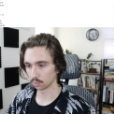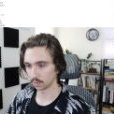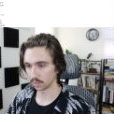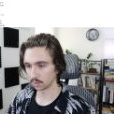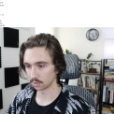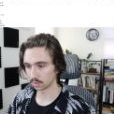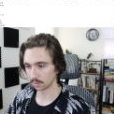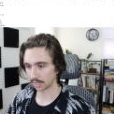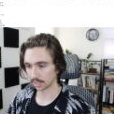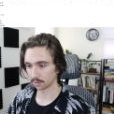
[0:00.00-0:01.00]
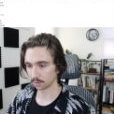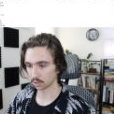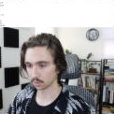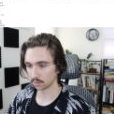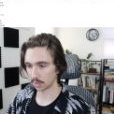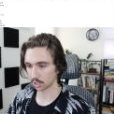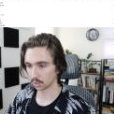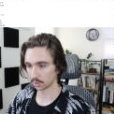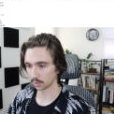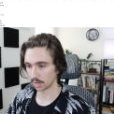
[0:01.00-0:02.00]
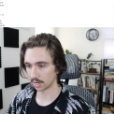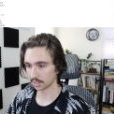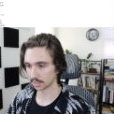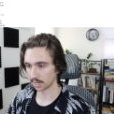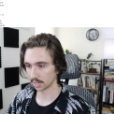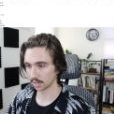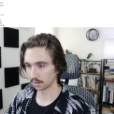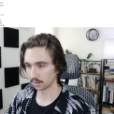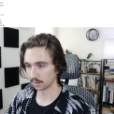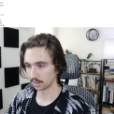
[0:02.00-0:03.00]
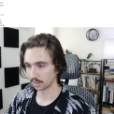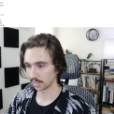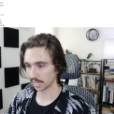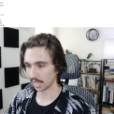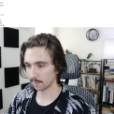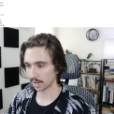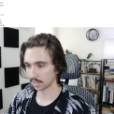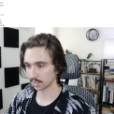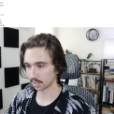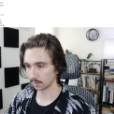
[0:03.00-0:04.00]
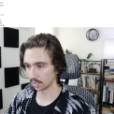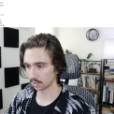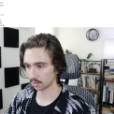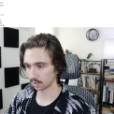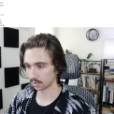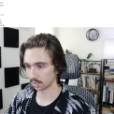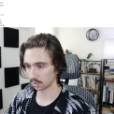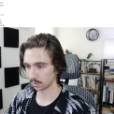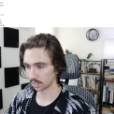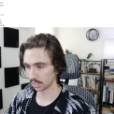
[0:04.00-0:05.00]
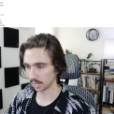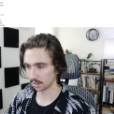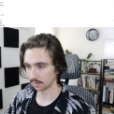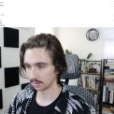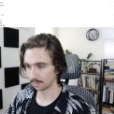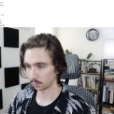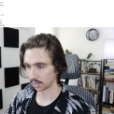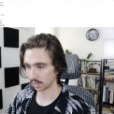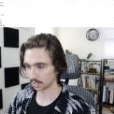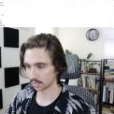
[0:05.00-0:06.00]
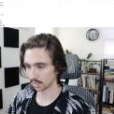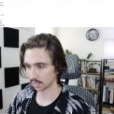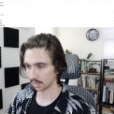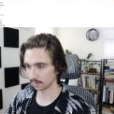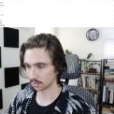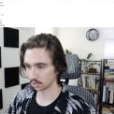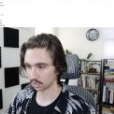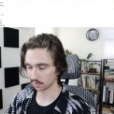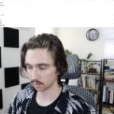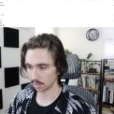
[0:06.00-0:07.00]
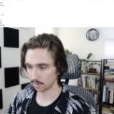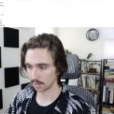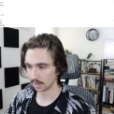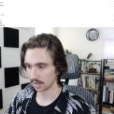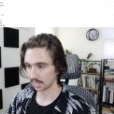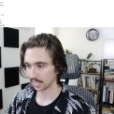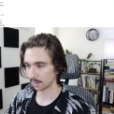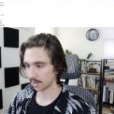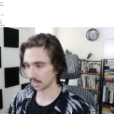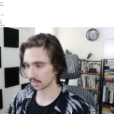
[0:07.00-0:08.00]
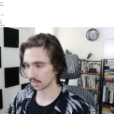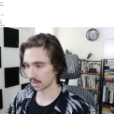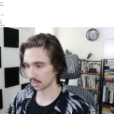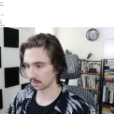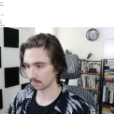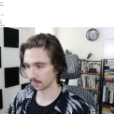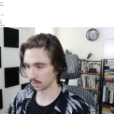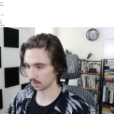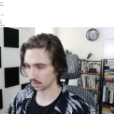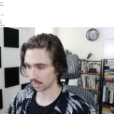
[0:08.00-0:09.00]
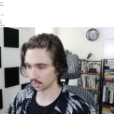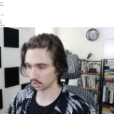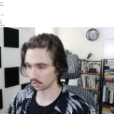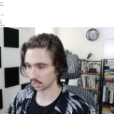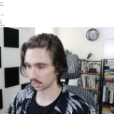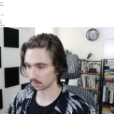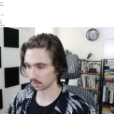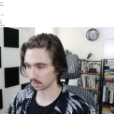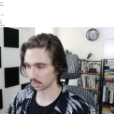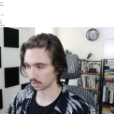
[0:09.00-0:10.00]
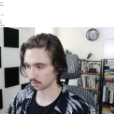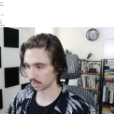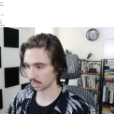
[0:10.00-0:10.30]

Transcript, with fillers: reviews. They got their first review actually while they were out of stock. They came back in stock immediately, started selling well again, went out of stock, FC transfer maybe, came back in stock, and you, I could just see this with the sales rank